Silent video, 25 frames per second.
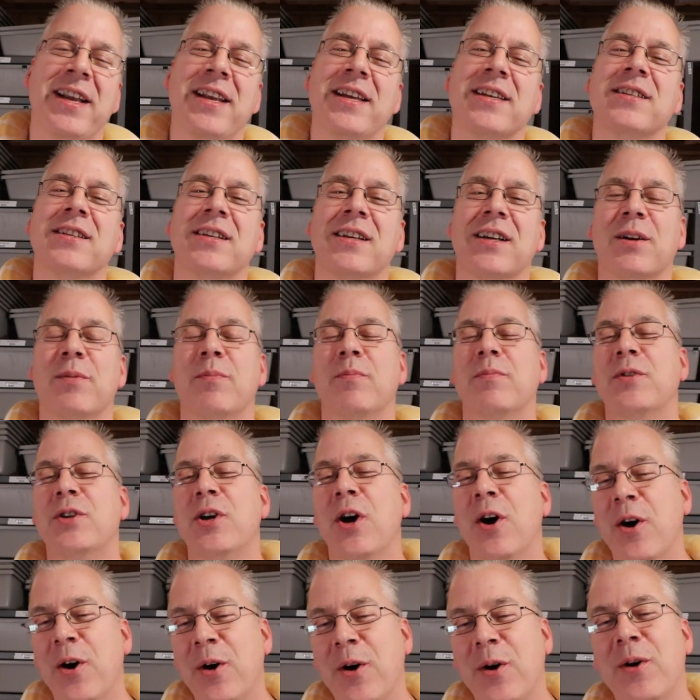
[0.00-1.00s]
It is going to
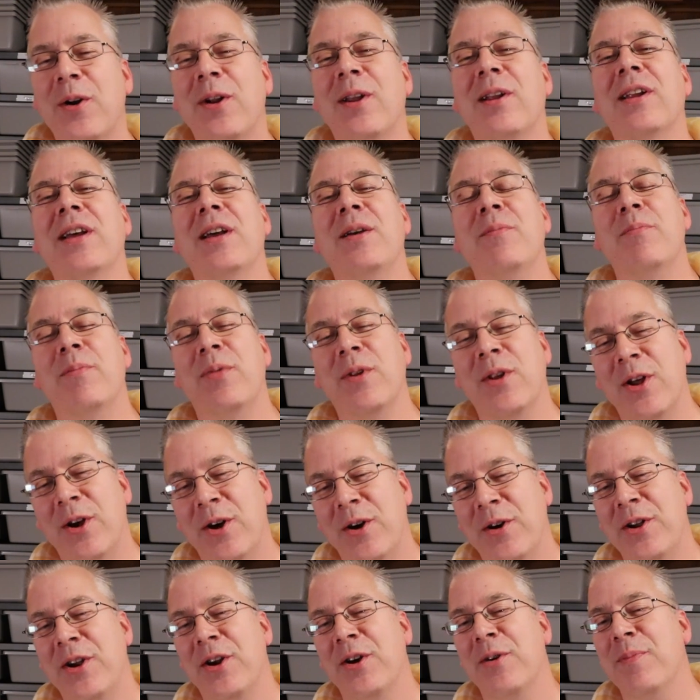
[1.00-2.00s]
totally
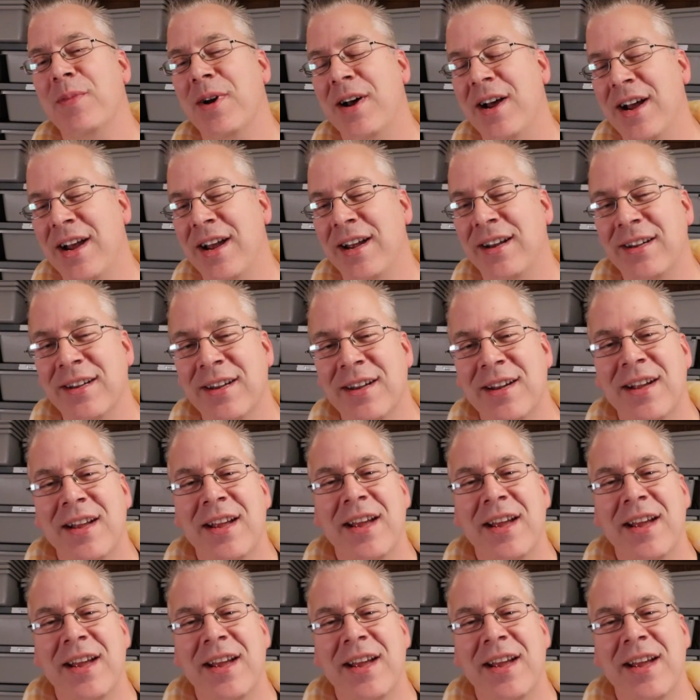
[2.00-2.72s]
blow your mind.